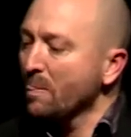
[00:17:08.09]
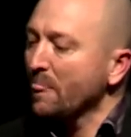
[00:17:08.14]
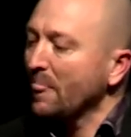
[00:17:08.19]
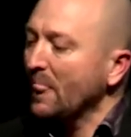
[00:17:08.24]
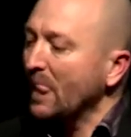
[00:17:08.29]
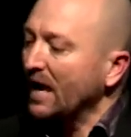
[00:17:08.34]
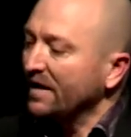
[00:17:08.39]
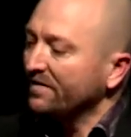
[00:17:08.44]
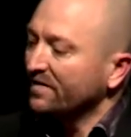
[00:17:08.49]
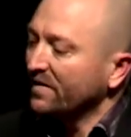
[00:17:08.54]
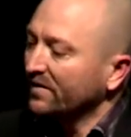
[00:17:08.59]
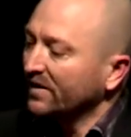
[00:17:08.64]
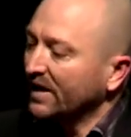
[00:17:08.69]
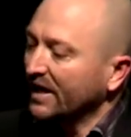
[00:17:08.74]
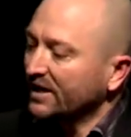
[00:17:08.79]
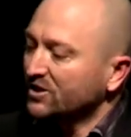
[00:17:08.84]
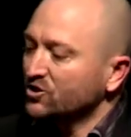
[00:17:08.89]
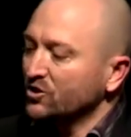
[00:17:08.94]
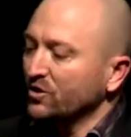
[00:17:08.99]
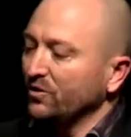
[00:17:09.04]
And the next
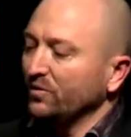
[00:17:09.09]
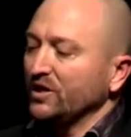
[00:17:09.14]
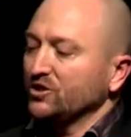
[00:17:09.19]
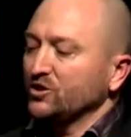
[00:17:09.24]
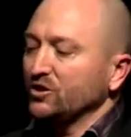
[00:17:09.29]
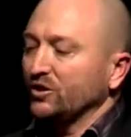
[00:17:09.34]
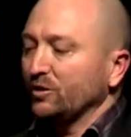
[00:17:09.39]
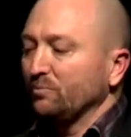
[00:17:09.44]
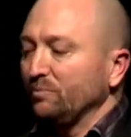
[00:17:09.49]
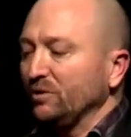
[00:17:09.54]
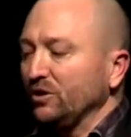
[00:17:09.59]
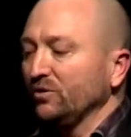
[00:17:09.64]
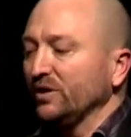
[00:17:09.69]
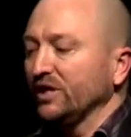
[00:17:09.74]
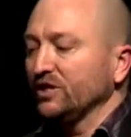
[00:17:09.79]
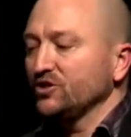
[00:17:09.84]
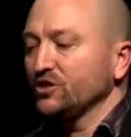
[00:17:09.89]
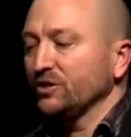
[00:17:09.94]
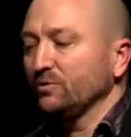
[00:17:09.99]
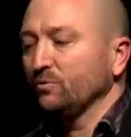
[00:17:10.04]
generation compute
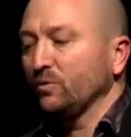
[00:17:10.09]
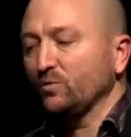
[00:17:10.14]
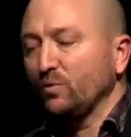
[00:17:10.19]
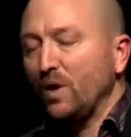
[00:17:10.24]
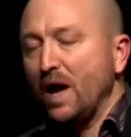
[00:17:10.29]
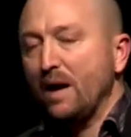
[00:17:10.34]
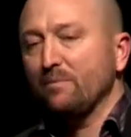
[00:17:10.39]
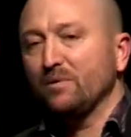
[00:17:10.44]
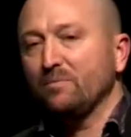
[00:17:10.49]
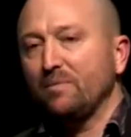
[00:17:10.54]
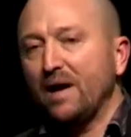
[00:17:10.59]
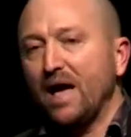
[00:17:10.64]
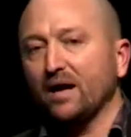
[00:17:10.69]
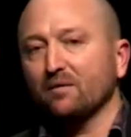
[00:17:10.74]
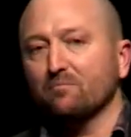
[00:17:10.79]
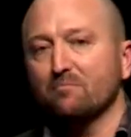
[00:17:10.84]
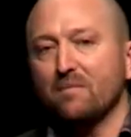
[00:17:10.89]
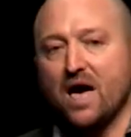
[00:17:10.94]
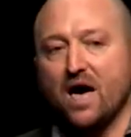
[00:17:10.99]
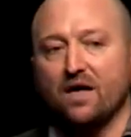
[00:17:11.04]
engine with rapid packed
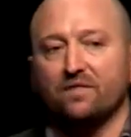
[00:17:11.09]
math.